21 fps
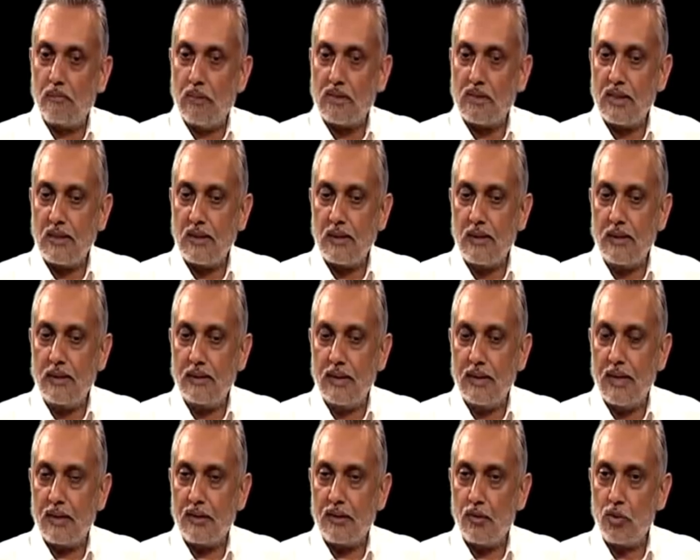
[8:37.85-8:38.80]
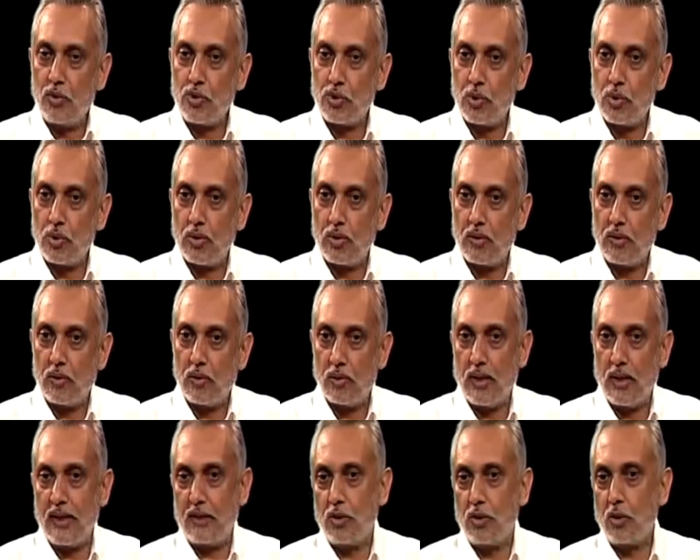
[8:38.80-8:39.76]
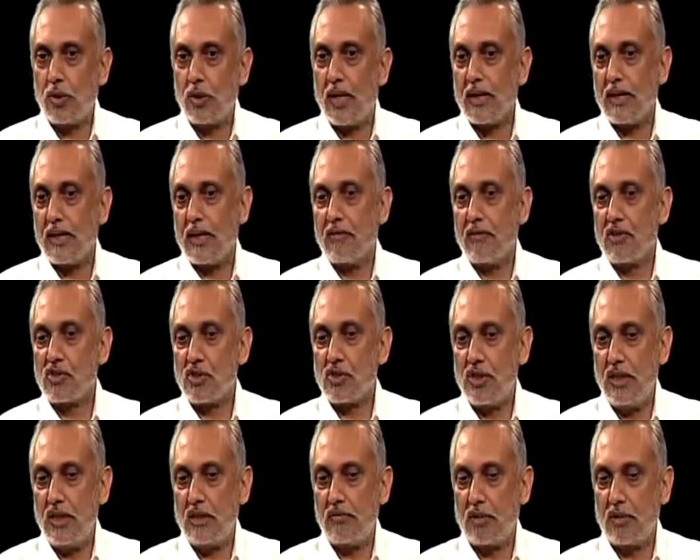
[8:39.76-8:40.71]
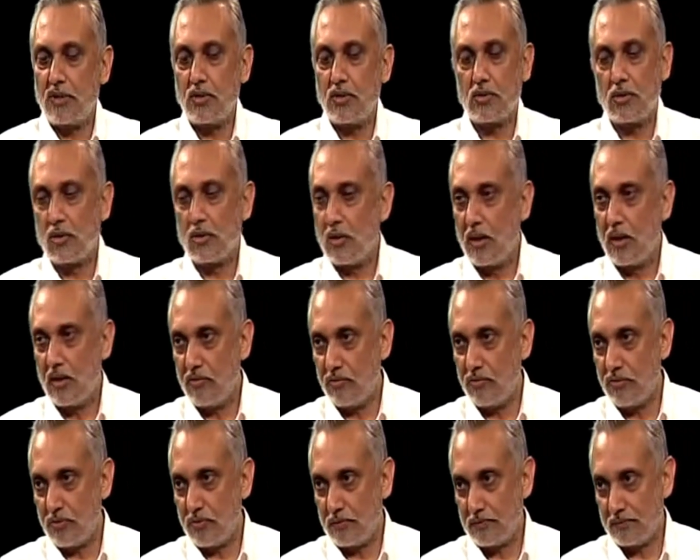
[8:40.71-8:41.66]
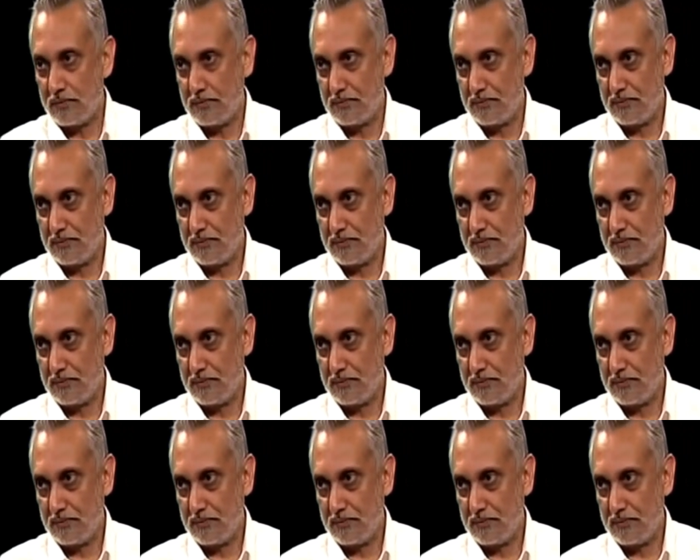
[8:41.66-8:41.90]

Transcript: basically that you should, you can never seek what you don't love.